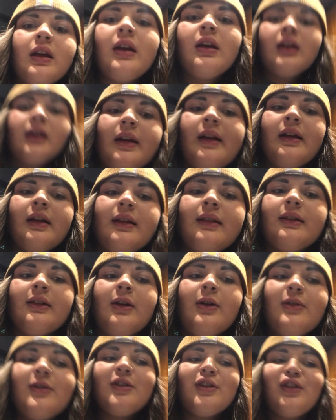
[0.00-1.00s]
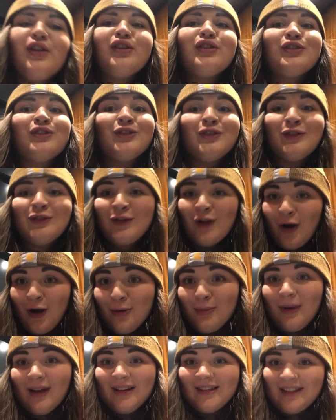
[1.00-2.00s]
and go to the Starbucks